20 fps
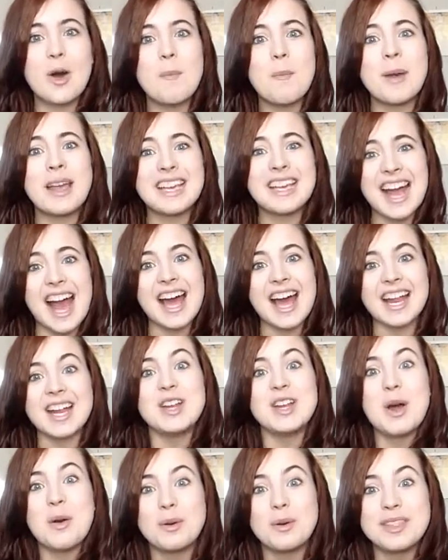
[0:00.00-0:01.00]
oh my god,
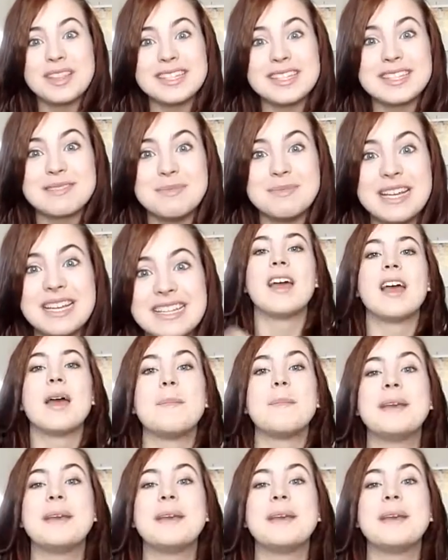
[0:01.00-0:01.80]
I know what this means.